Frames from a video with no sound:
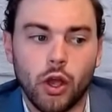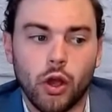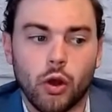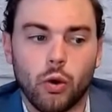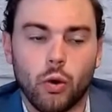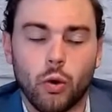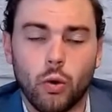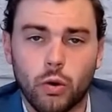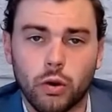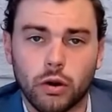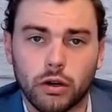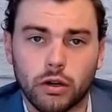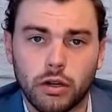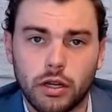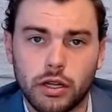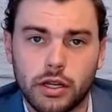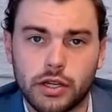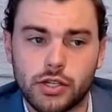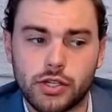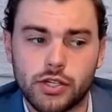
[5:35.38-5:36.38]
or
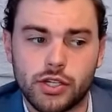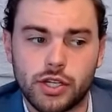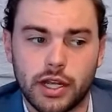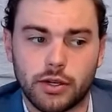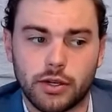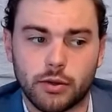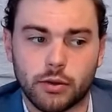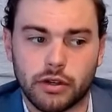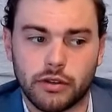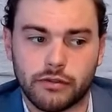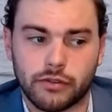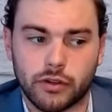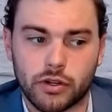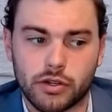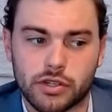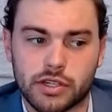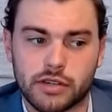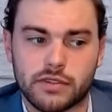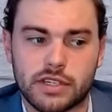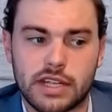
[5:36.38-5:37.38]
January
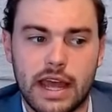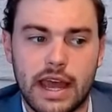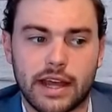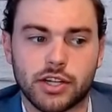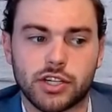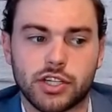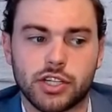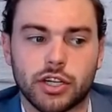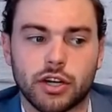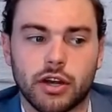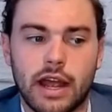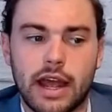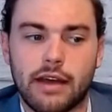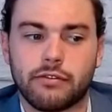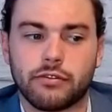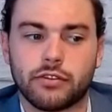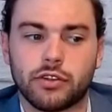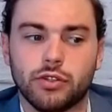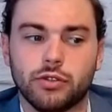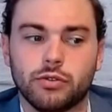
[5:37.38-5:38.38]
1st of tax year
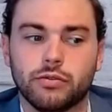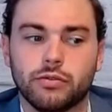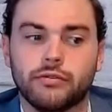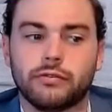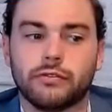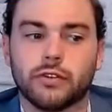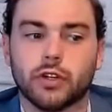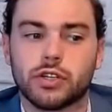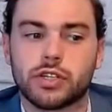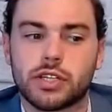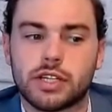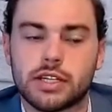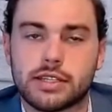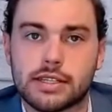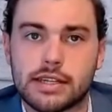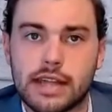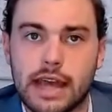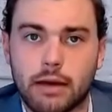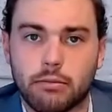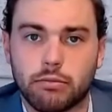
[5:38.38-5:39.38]
after you first
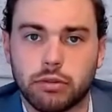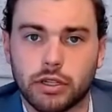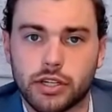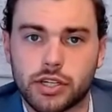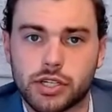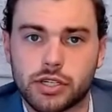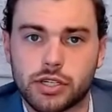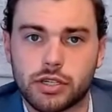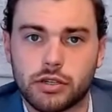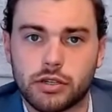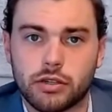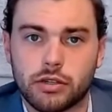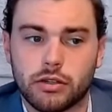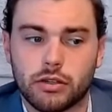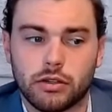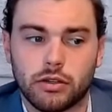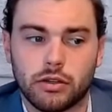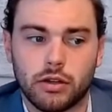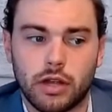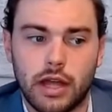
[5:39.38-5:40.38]
established
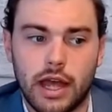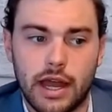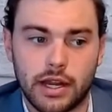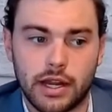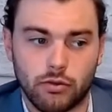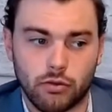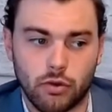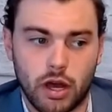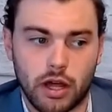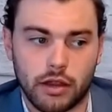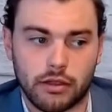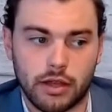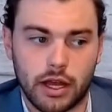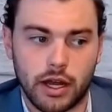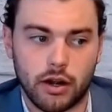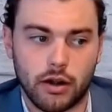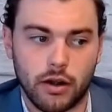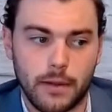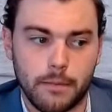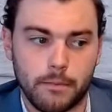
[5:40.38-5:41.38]
any Roth
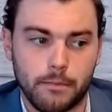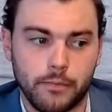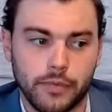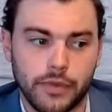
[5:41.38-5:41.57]
IRA.